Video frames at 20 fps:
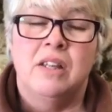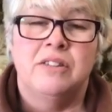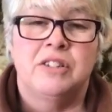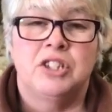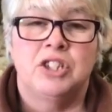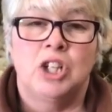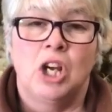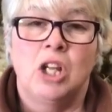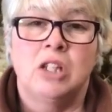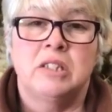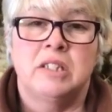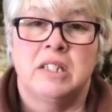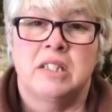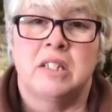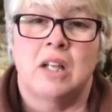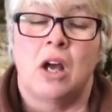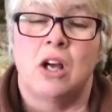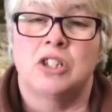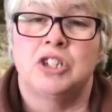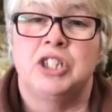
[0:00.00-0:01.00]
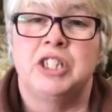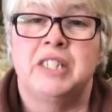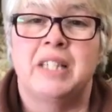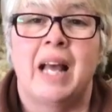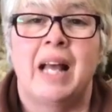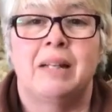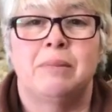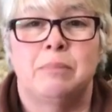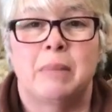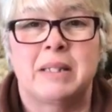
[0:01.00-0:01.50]
the chances are she's
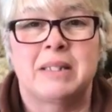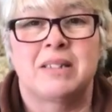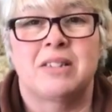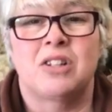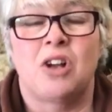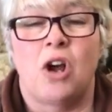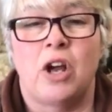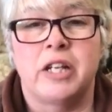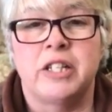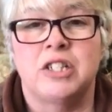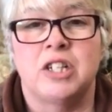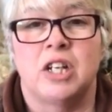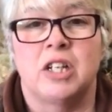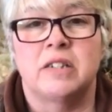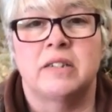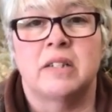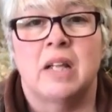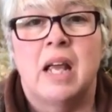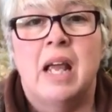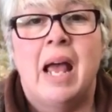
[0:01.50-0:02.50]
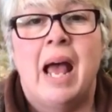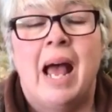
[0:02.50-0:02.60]
had mastitis